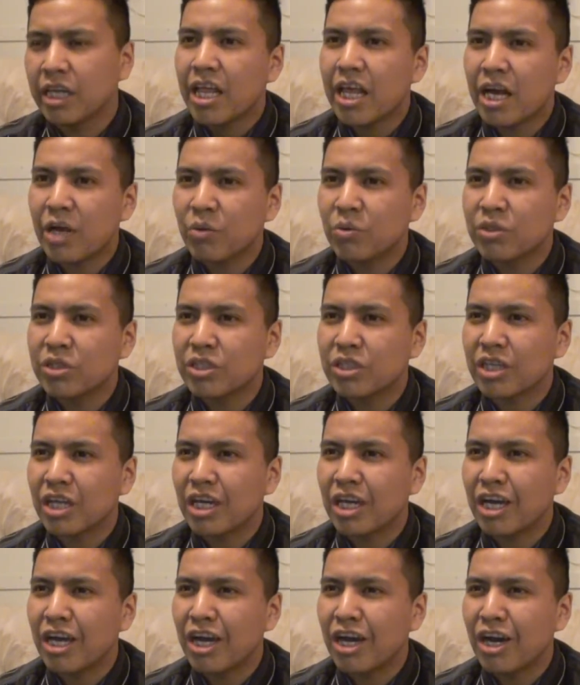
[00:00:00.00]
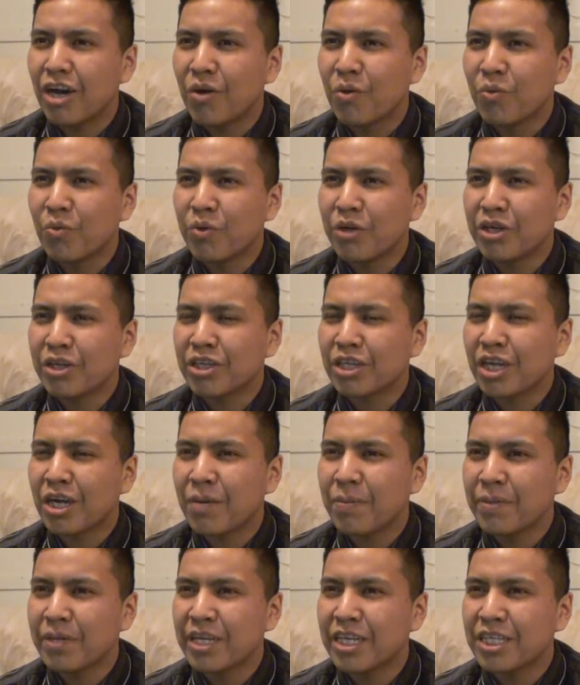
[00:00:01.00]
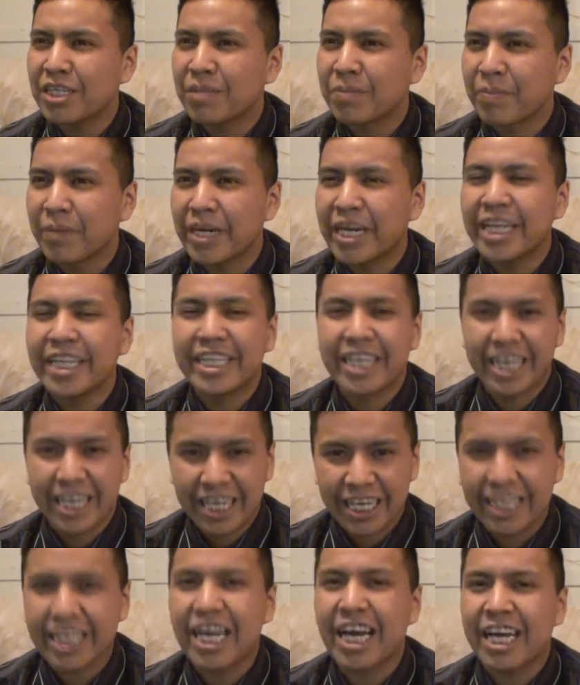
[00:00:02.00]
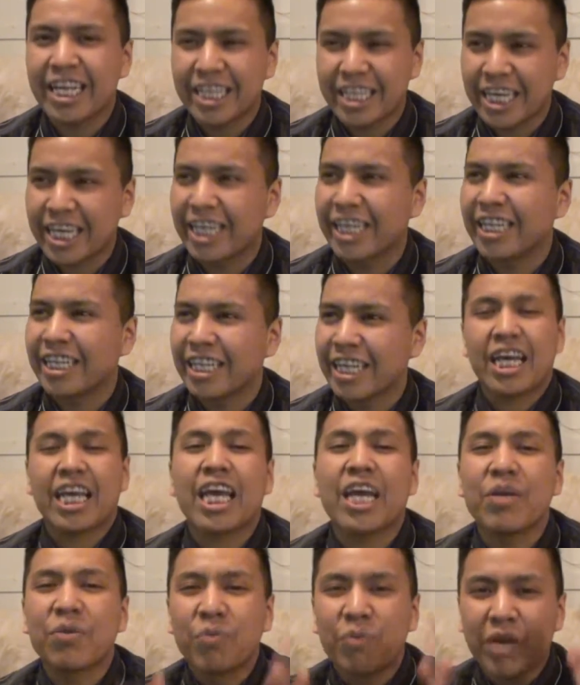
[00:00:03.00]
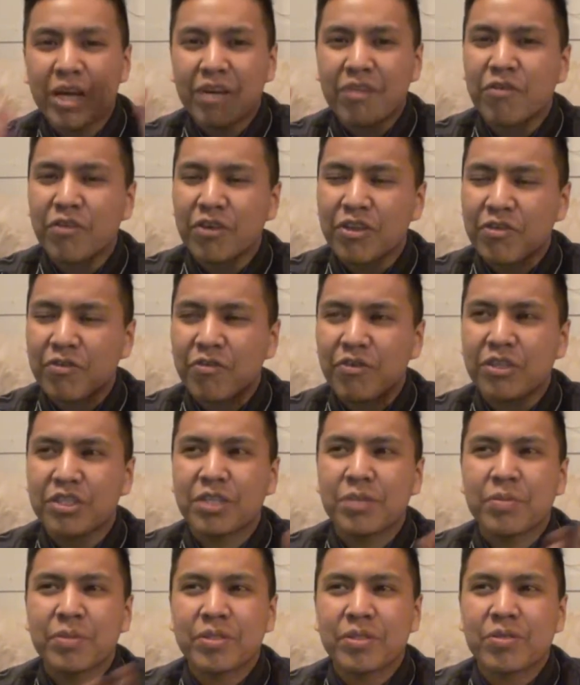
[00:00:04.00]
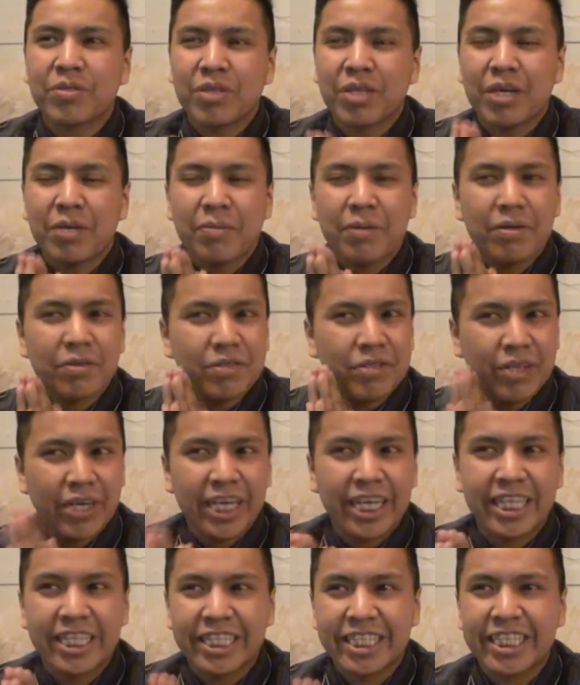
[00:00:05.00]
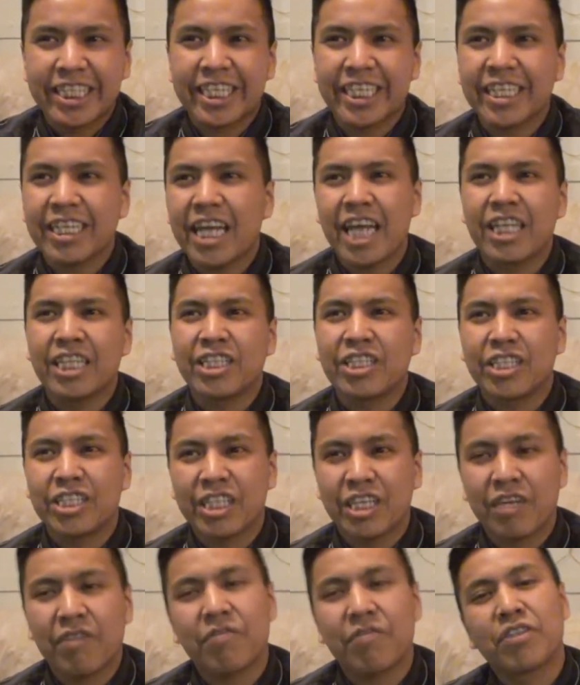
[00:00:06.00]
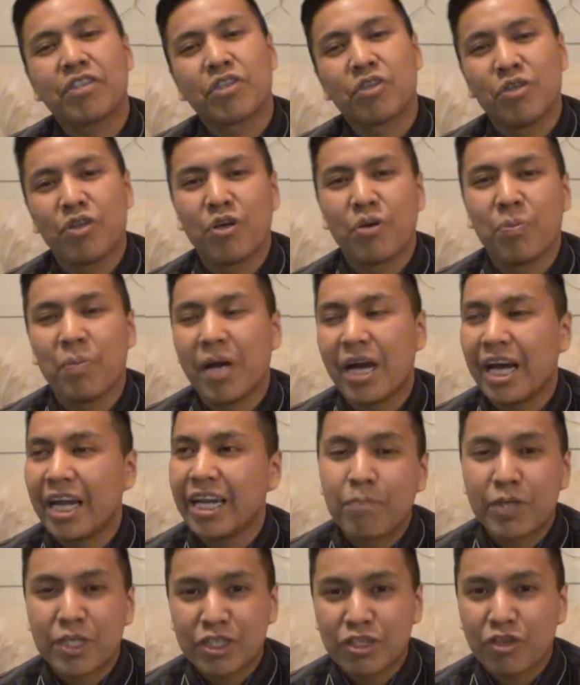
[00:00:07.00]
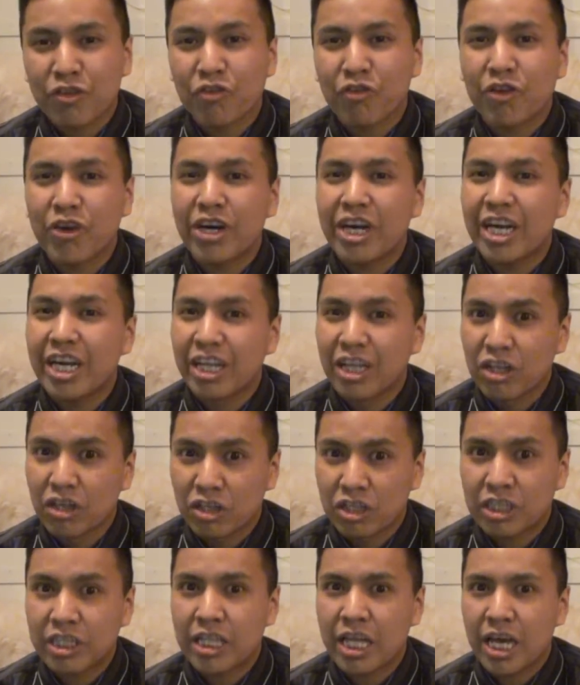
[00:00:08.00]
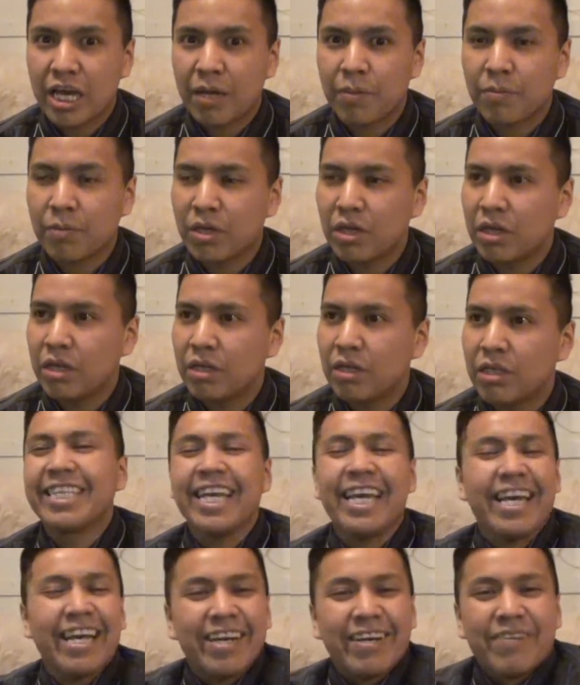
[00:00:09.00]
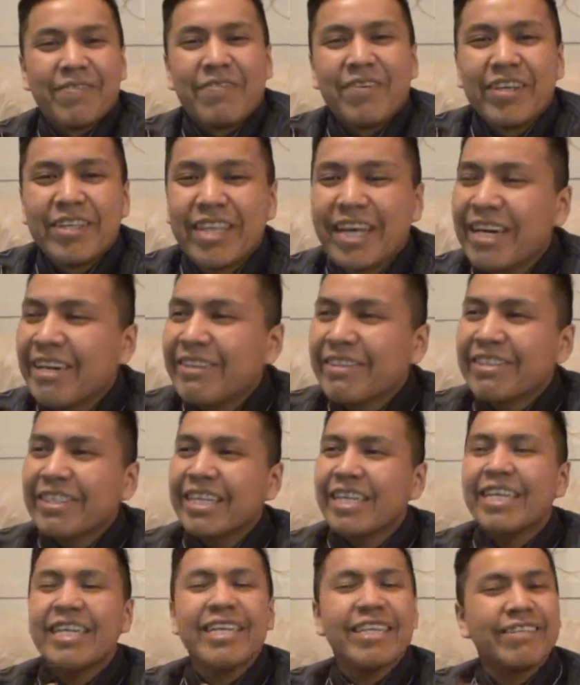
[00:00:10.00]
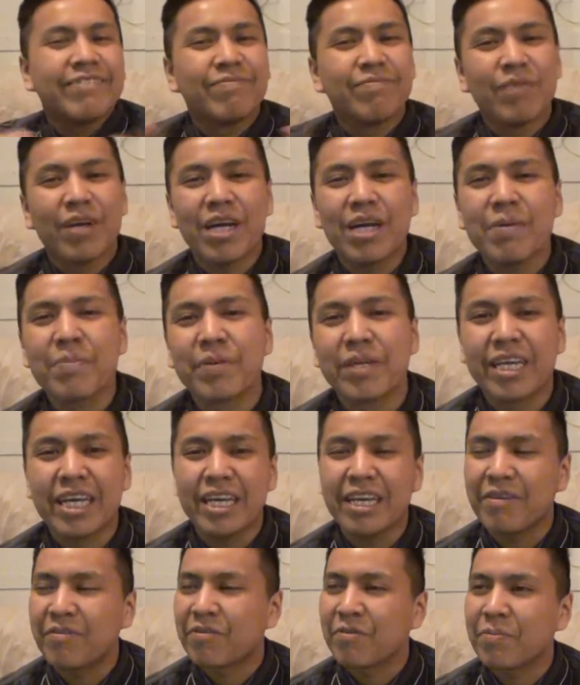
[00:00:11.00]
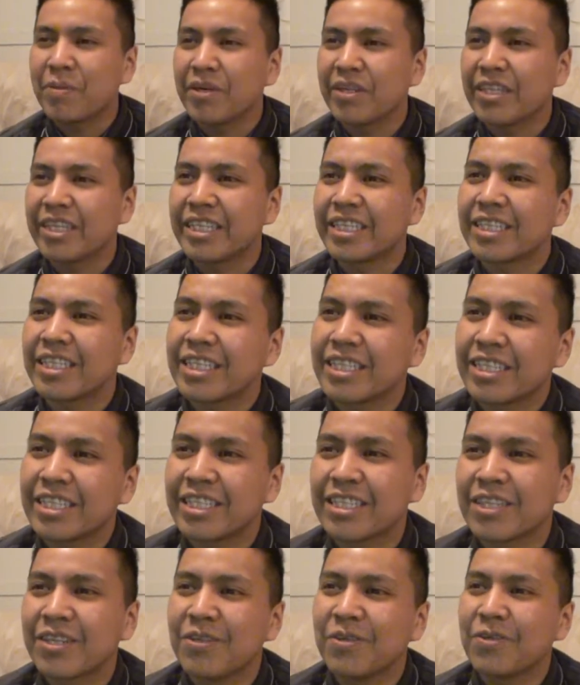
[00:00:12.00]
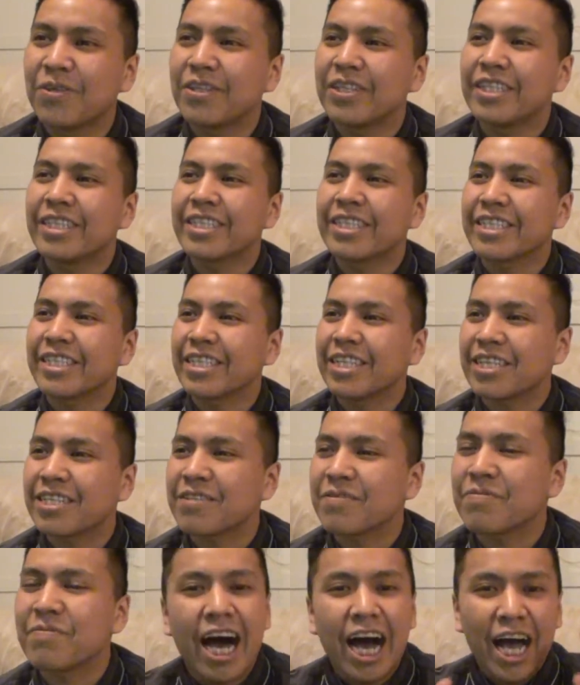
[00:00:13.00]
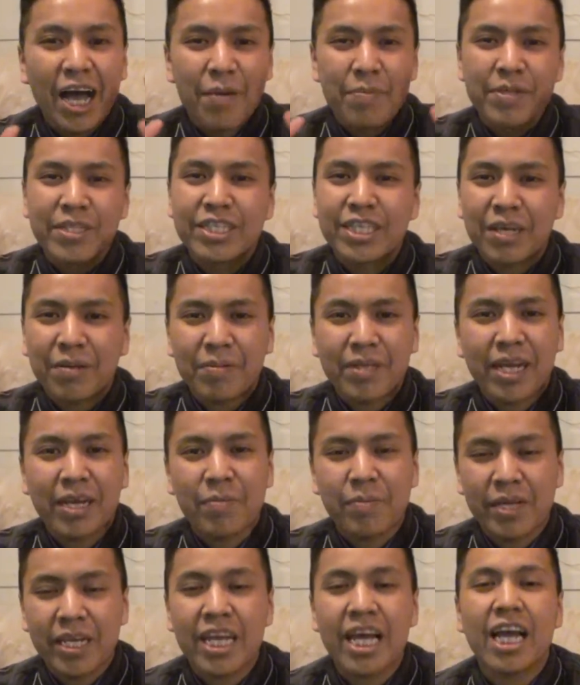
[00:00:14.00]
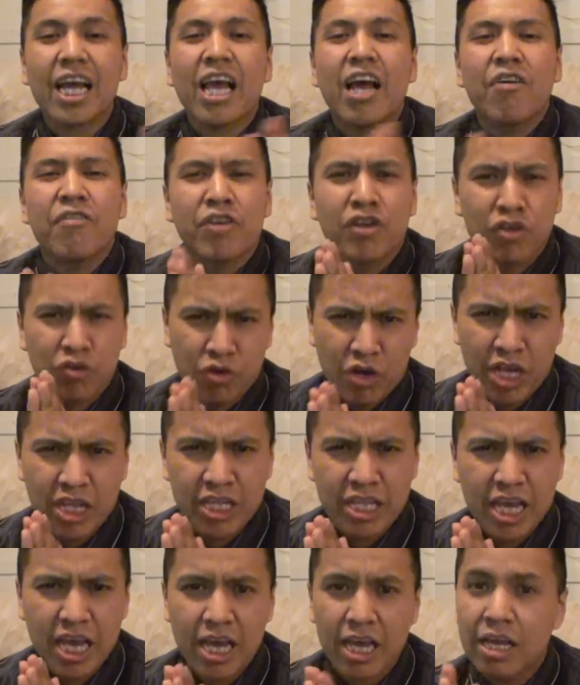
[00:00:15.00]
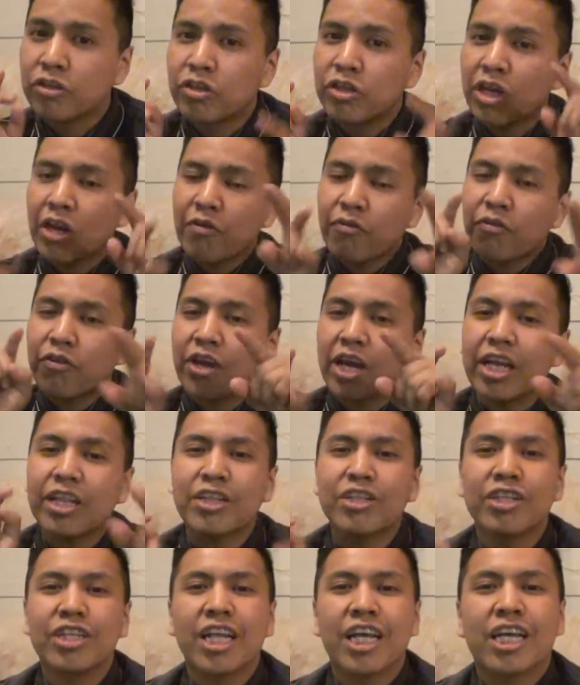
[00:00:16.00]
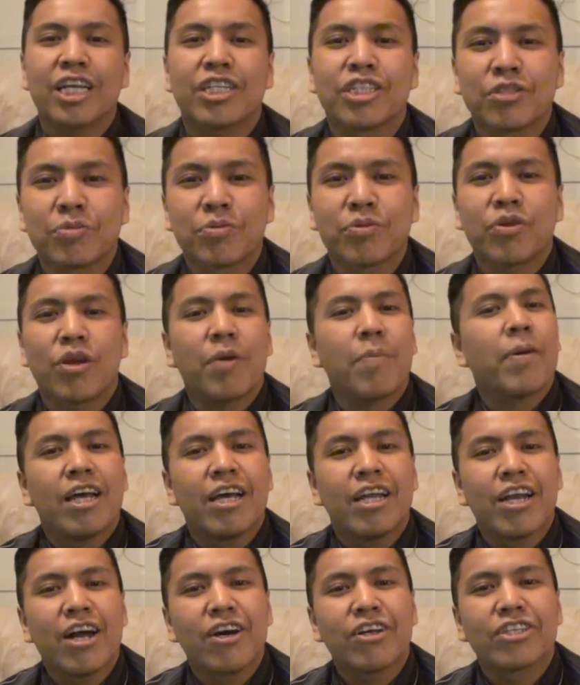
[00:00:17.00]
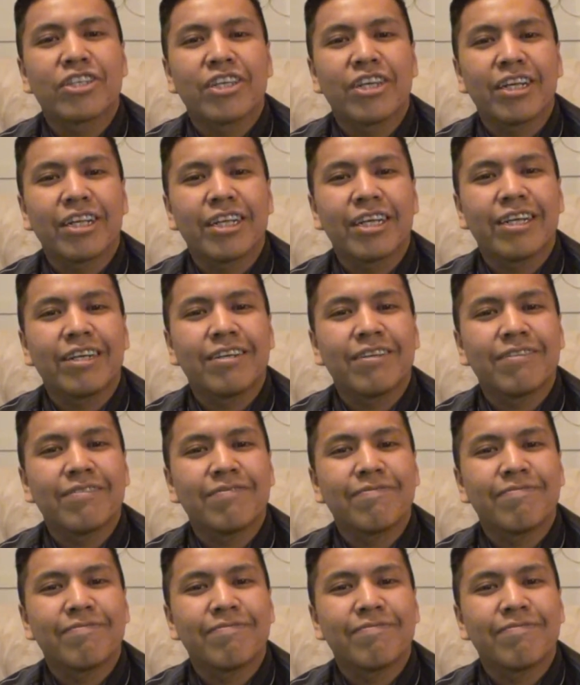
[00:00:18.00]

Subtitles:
That was a weird combination, but I dig it. I can't wait for the first episode to come out so I can see it and to see it's good or bad. But so far, it looks damn good. Damn, well, that was I am giddy from all this. This is cool. This is awesome. I am Insomniac Maniac. Have a great day. Do not forget to like and subscribe, and I'll see y'all later.